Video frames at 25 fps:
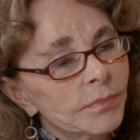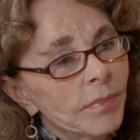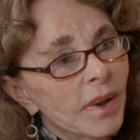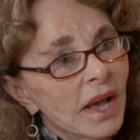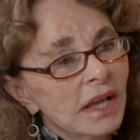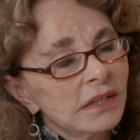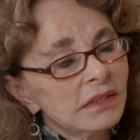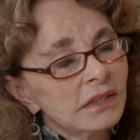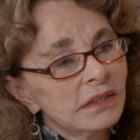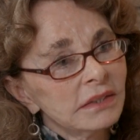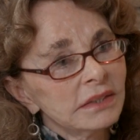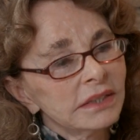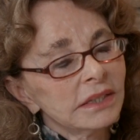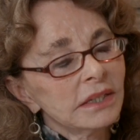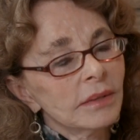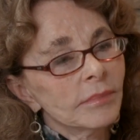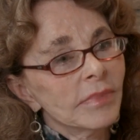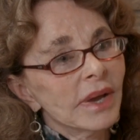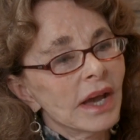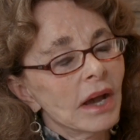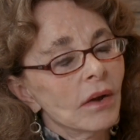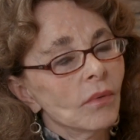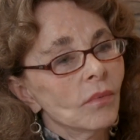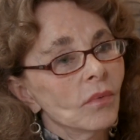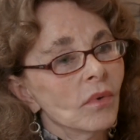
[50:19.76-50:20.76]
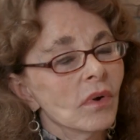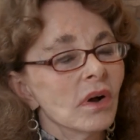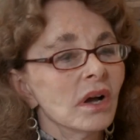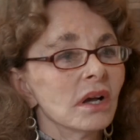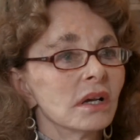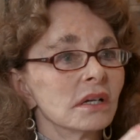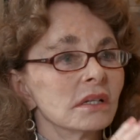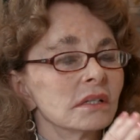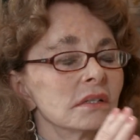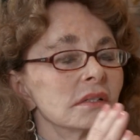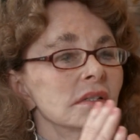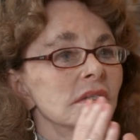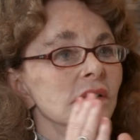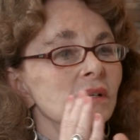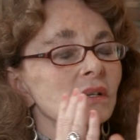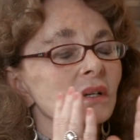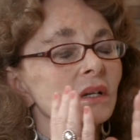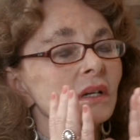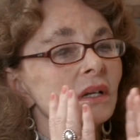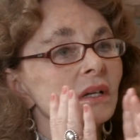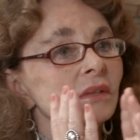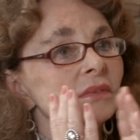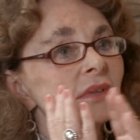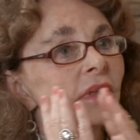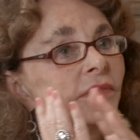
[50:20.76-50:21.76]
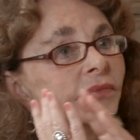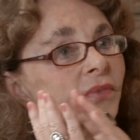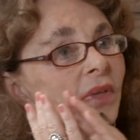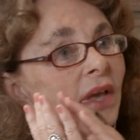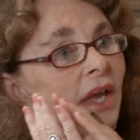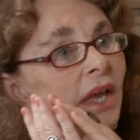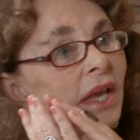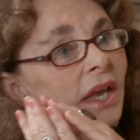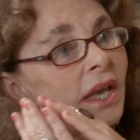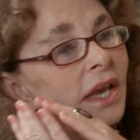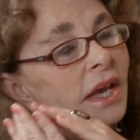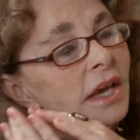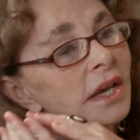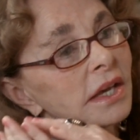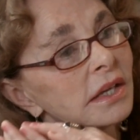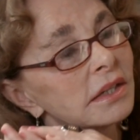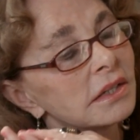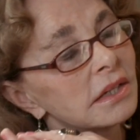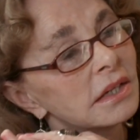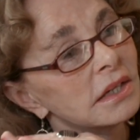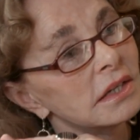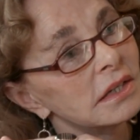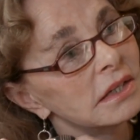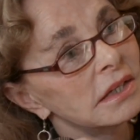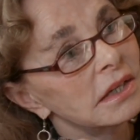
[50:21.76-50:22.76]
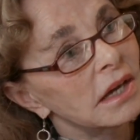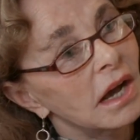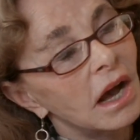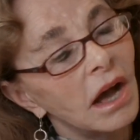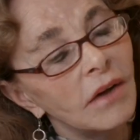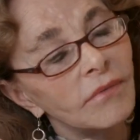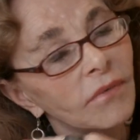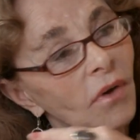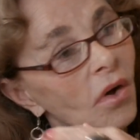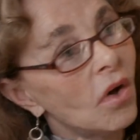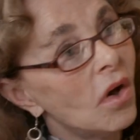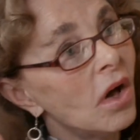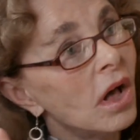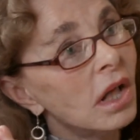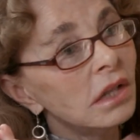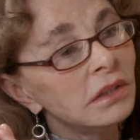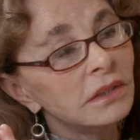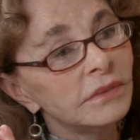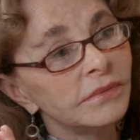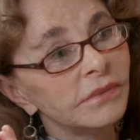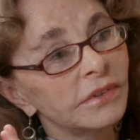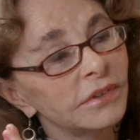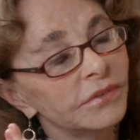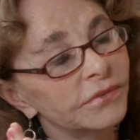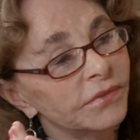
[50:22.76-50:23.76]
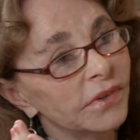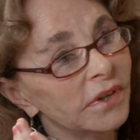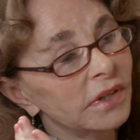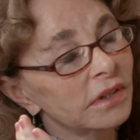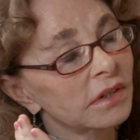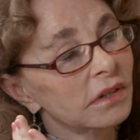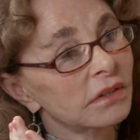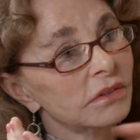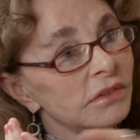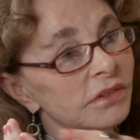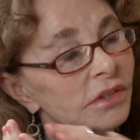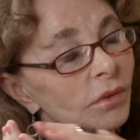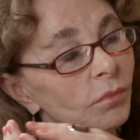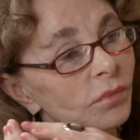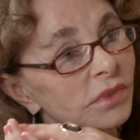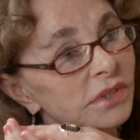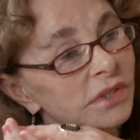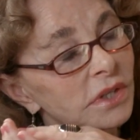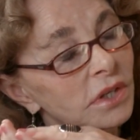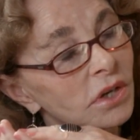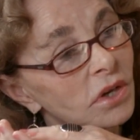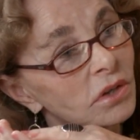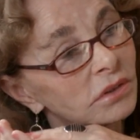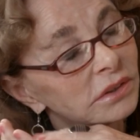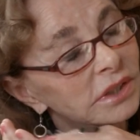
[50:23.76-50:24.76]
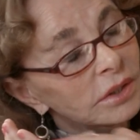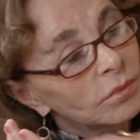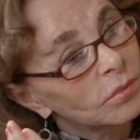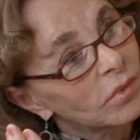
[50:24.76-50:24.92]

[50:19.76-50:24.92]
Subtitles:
puzzling about was that the head of all of the photos, it was the only